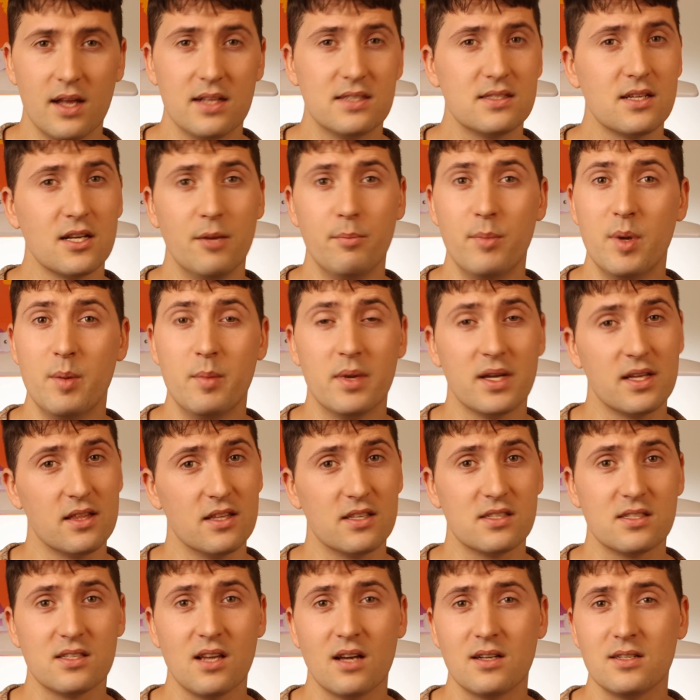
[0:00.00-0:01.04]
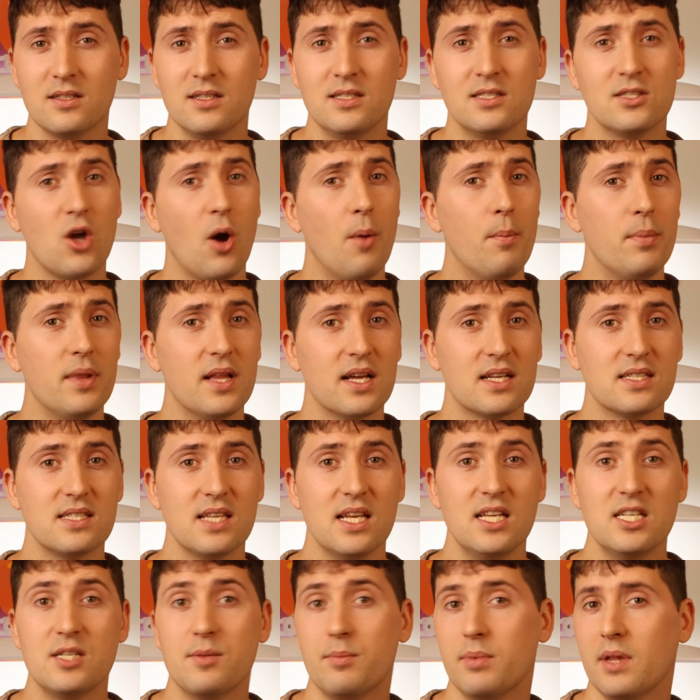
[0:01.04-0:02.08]
it's going to mimic the subtle and complex
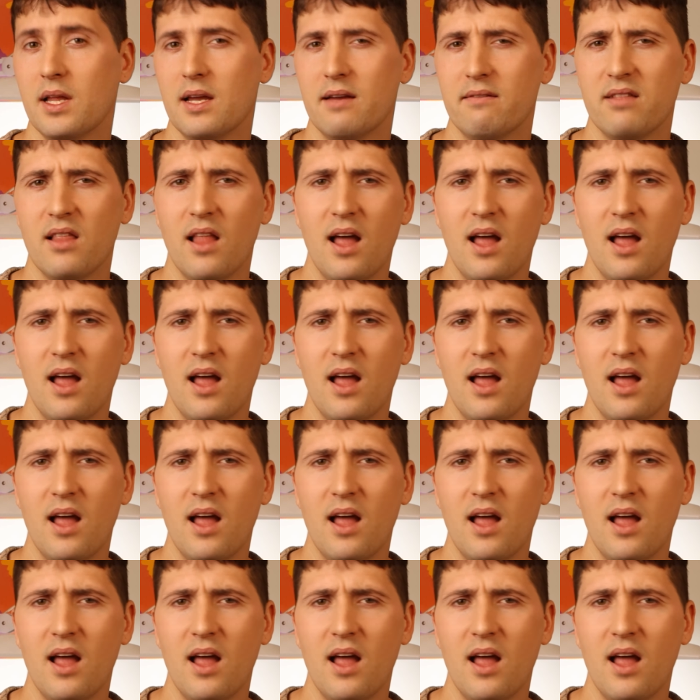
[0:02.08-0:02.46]
interplay of